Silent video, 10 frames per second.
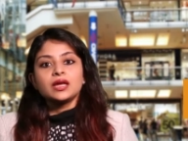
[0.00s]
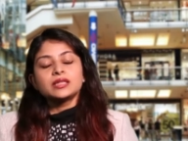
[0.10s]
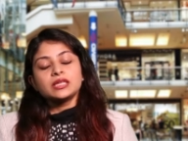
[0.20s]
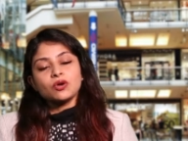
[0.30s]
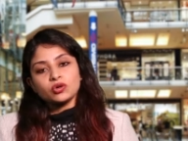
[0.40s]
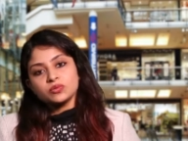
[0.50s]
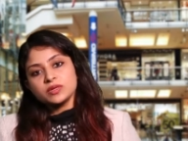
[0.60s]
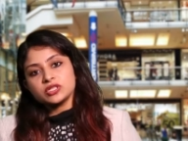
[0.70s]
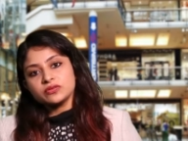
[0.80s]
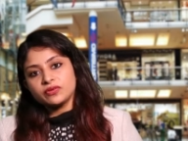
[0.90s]
The
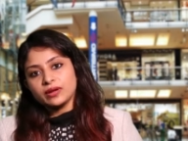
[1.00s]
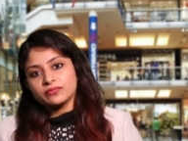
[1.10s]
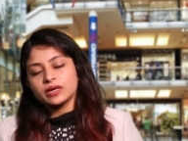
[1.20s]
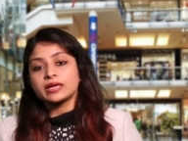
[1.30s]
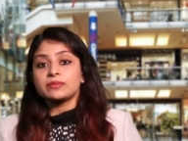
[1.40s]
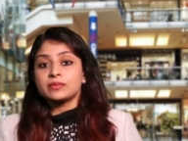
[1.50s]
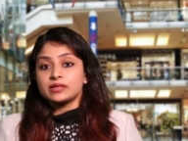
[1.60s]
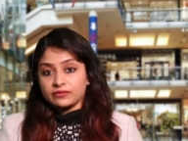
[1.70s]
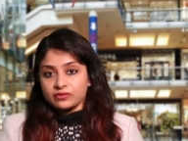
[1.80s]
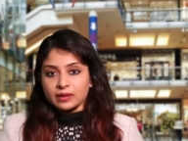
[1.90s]
automation framework can be
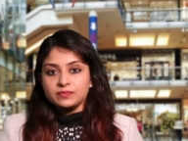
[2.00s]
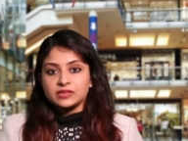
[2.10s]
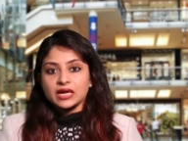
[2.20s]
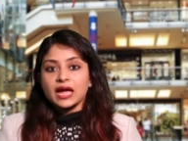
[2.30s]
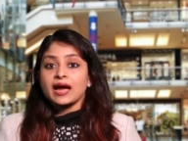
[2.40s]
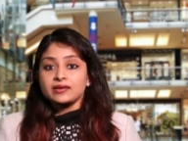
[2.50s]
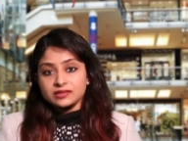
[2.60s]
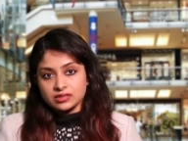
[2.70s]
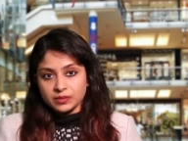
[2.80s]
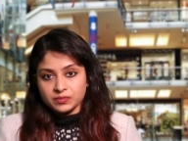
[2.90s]
developed and
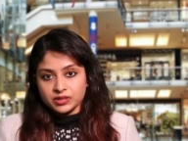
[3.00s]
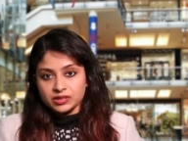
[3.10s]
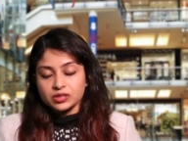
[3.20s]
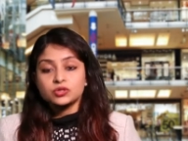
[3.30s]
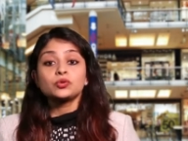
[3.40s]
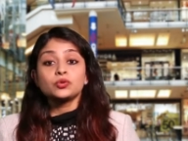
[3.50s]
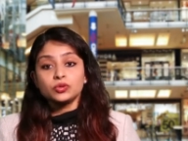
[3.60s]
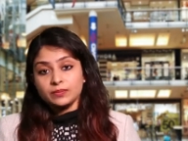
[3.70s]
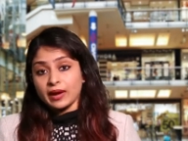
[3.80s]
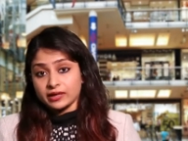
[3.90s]
scripted to do
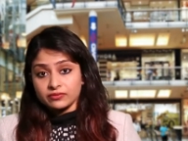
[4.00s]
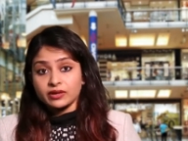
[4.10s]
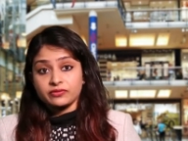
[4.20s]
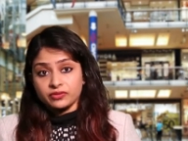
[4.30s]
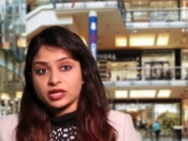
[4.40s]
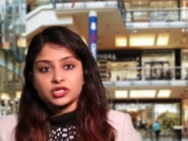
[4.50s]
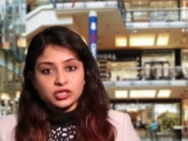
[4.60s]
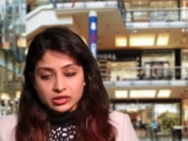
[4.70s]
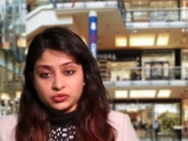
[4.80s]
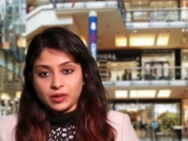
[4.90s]
the backend verification
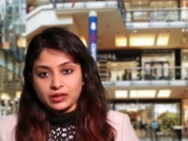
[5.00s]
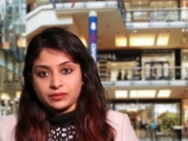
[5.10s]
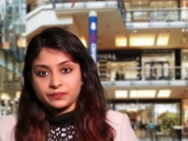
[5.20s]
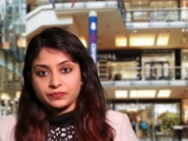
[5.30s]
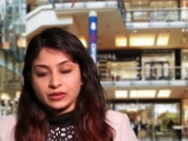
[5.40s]
as well.